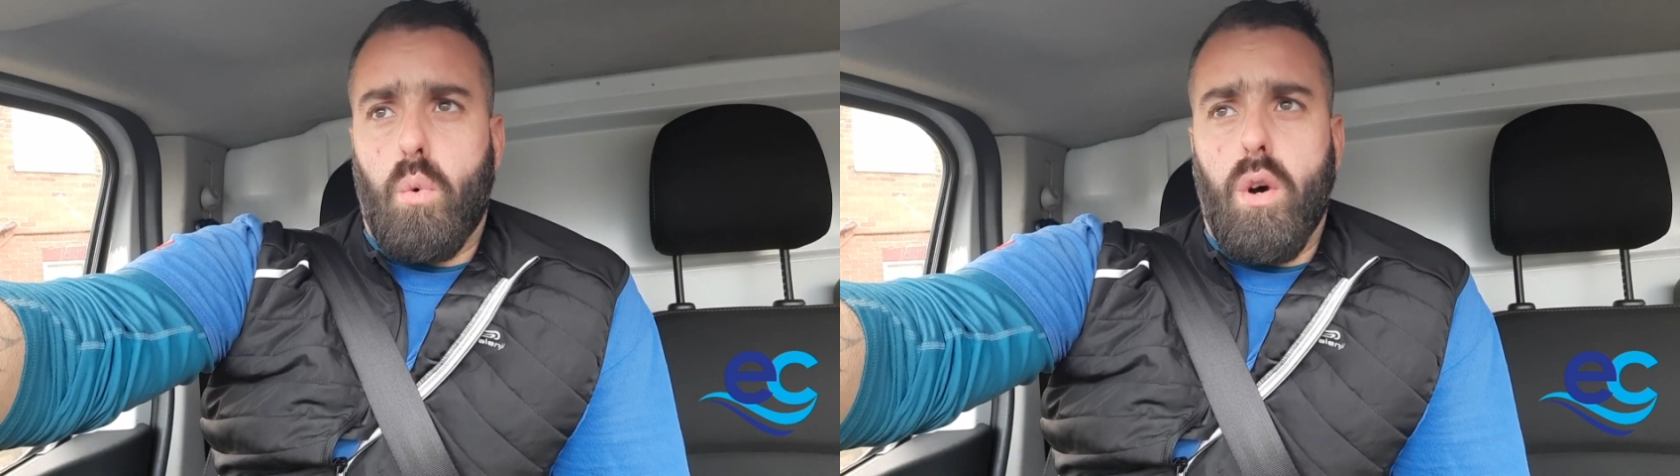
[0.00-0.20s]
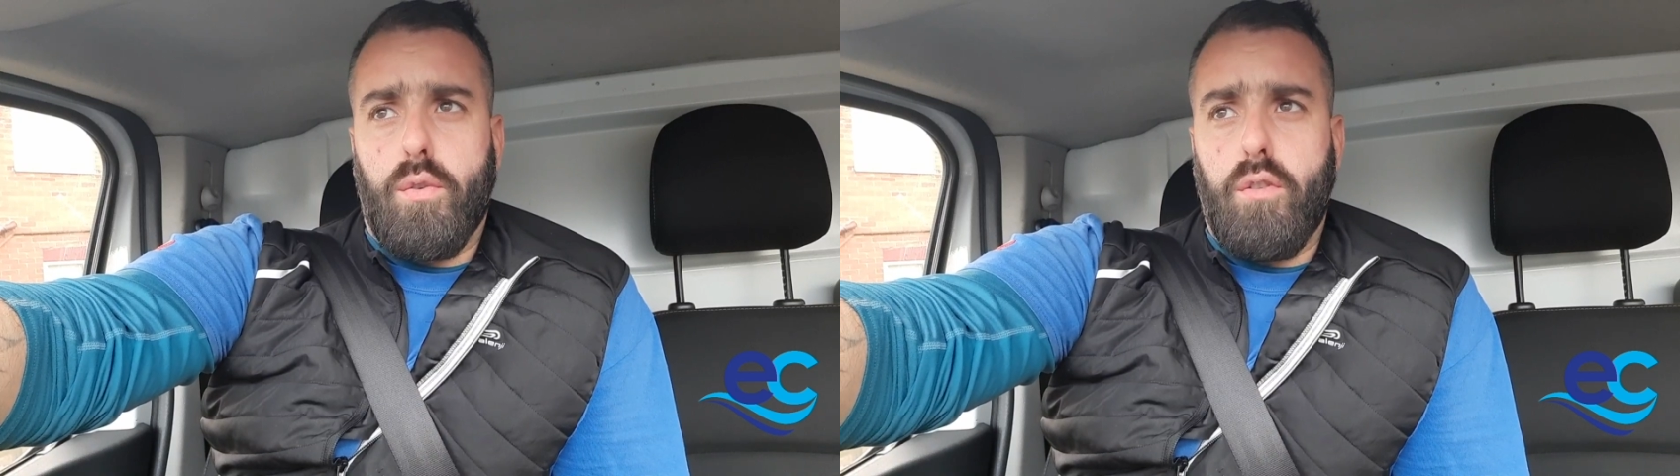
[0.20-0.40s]

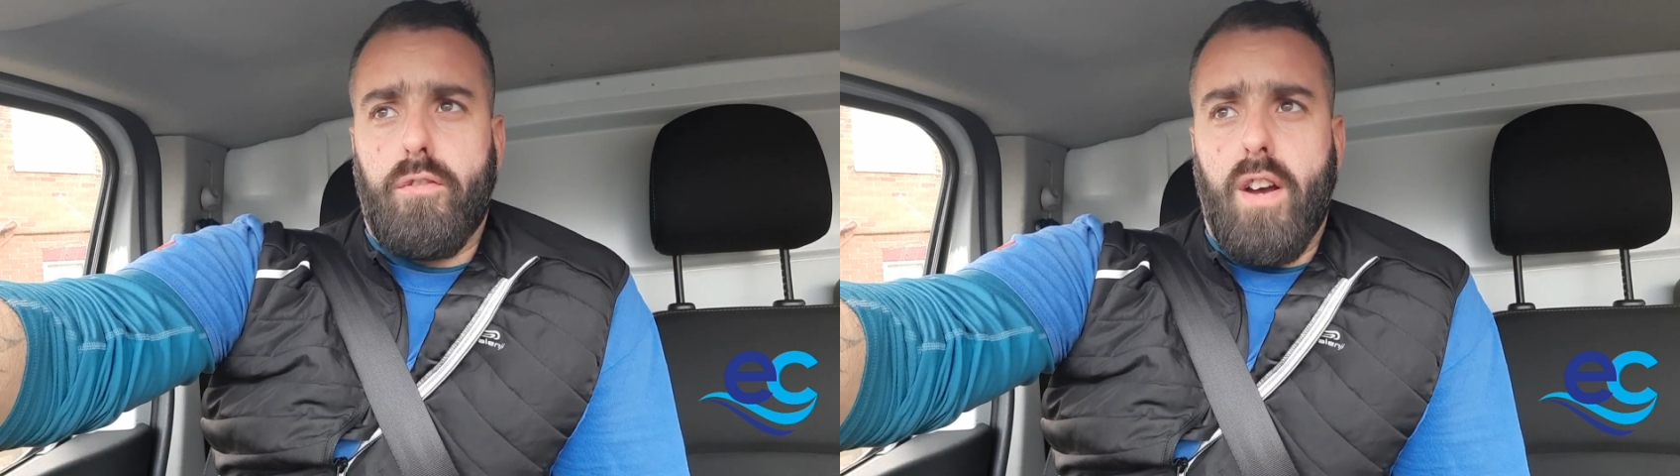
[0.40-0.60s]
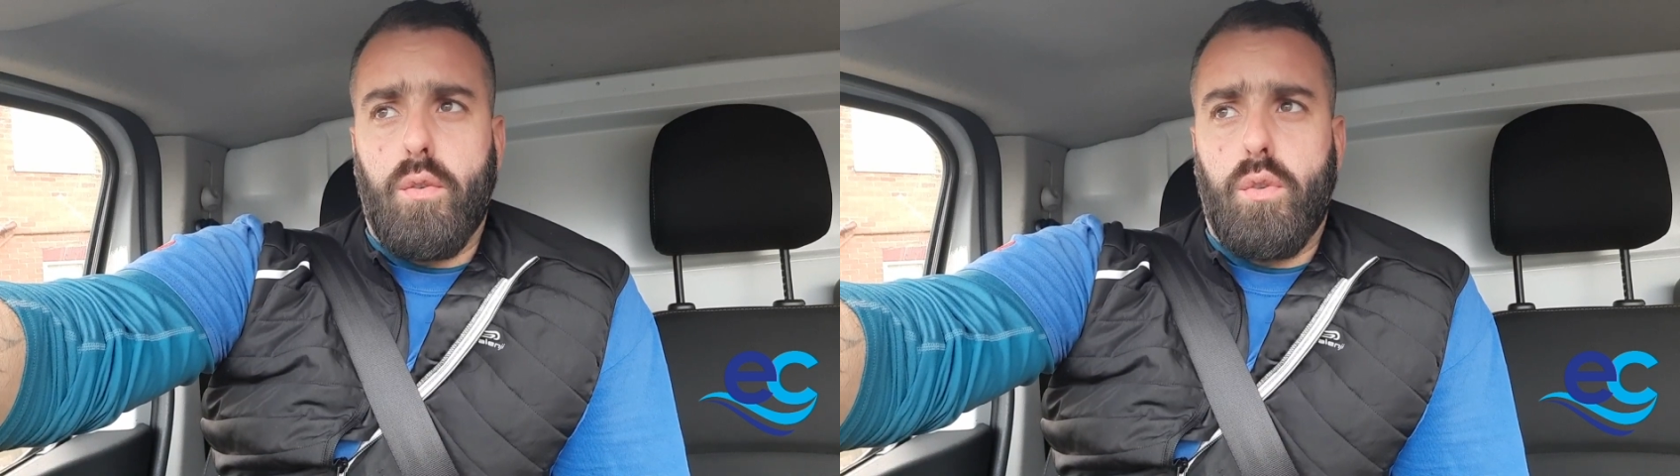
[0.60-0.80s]
But what I do
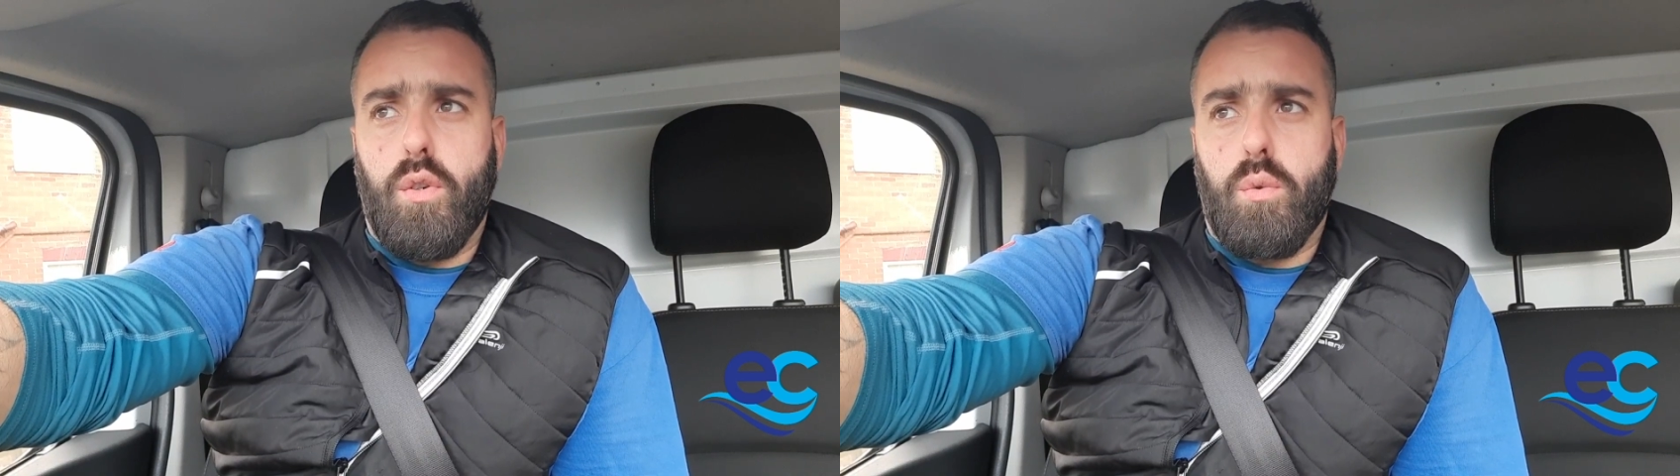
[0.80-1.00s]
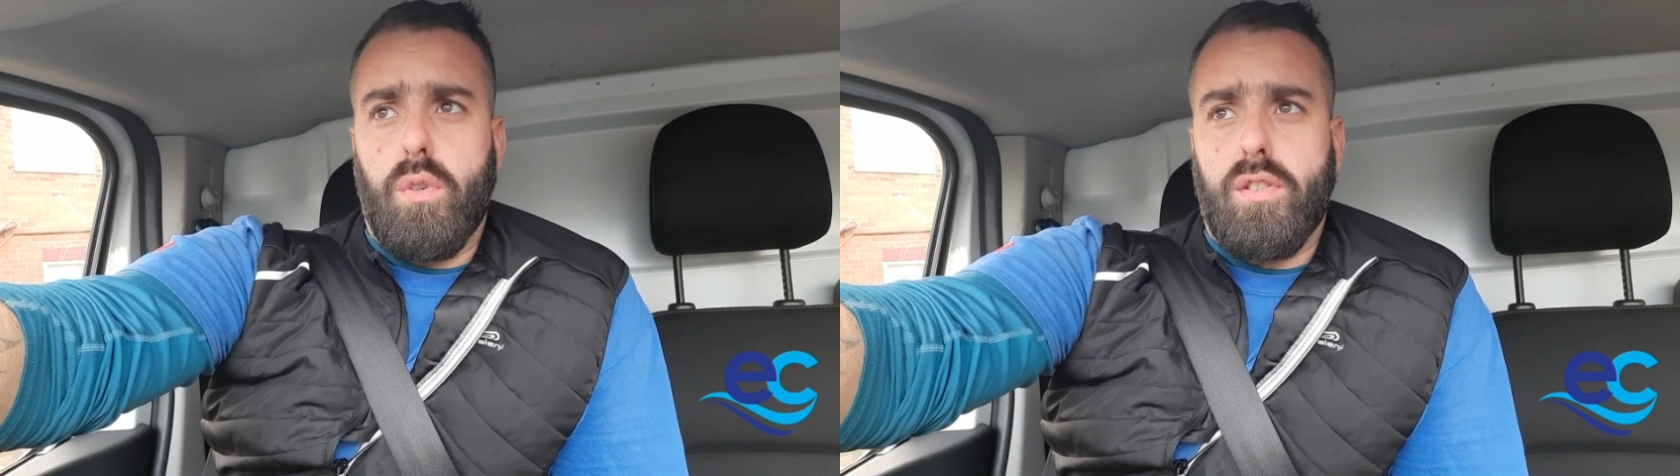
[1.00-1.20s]
find
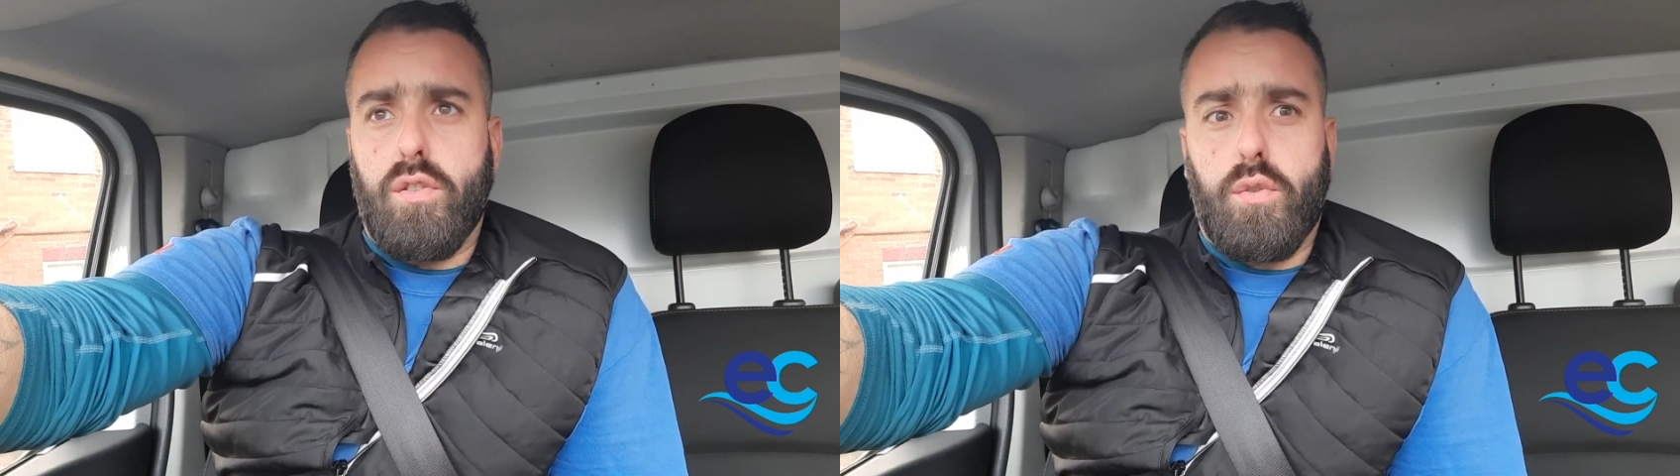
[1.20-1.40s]
unusual is that